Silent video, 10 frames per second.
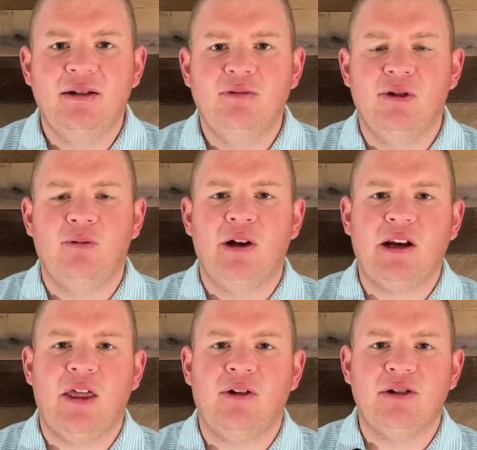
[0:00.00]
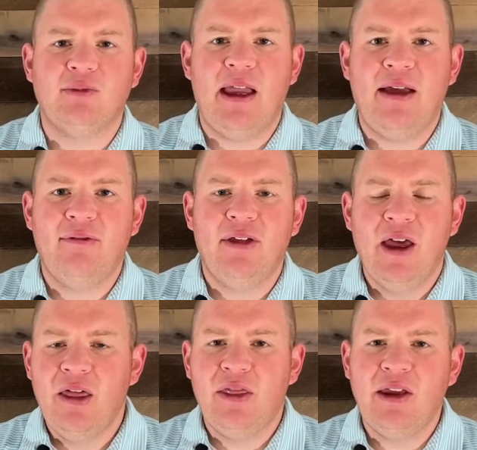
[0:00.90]
with one another as we have
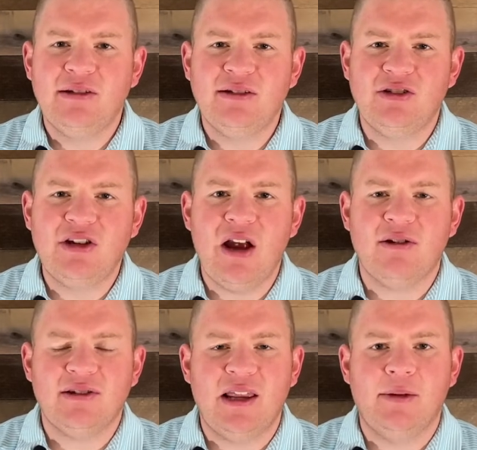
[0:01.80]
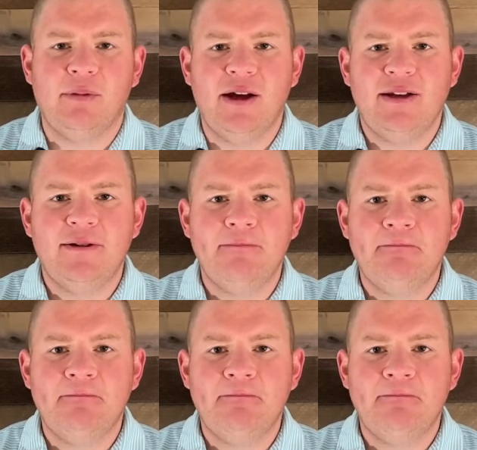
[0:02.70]
things to share and celebrate.